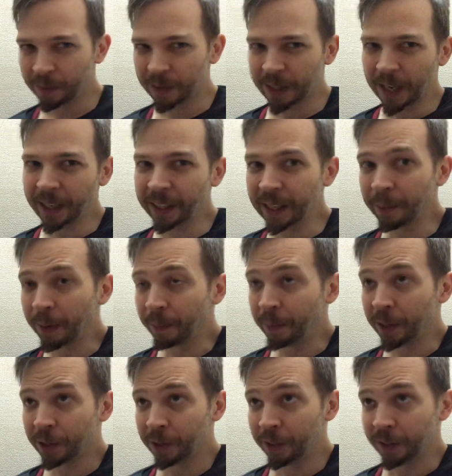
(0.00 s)
sending them on
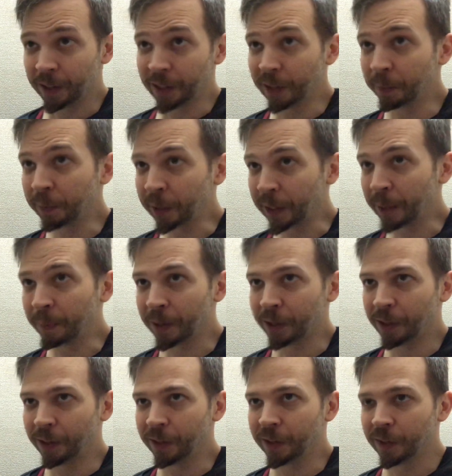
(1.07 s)
missions and completing
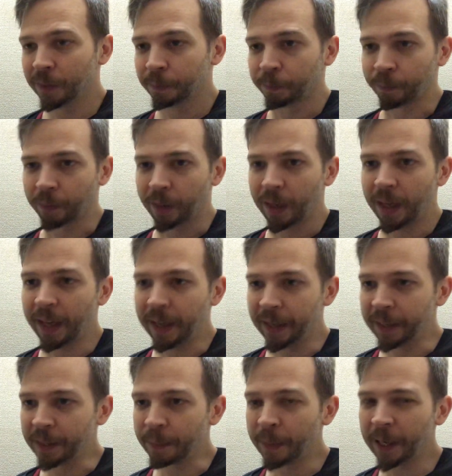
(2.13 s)
missions.
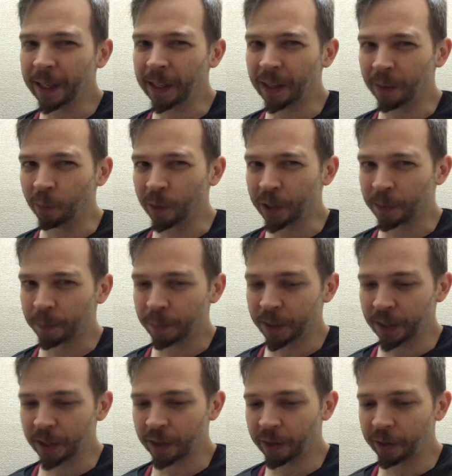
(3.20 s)
And depending on which
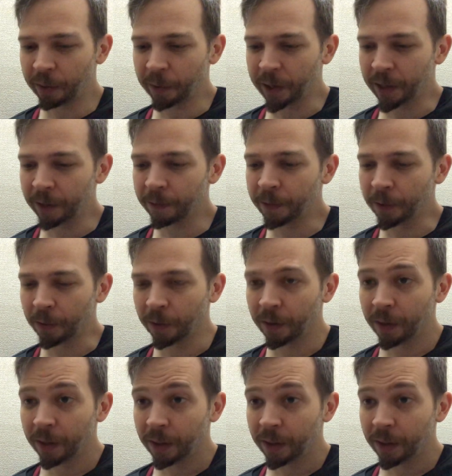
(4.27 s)
position you're in, if you're,